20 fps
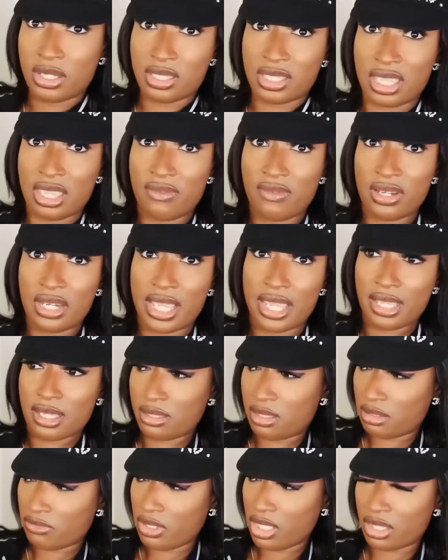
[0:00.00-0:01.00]
It's giving
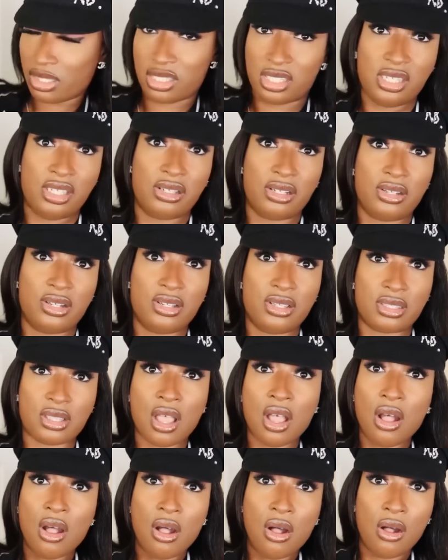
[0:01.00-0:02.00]
like three tiers
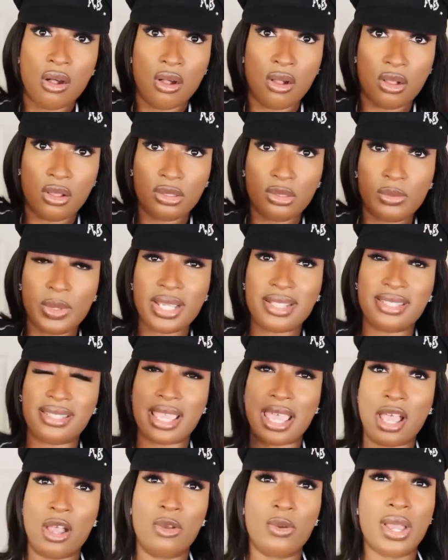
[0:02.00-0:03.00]
all the way
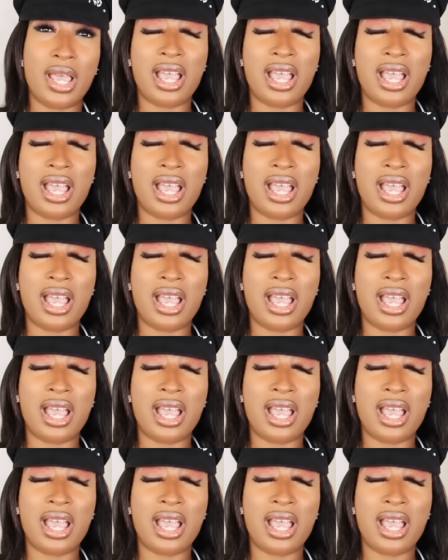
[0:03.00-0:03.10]
down.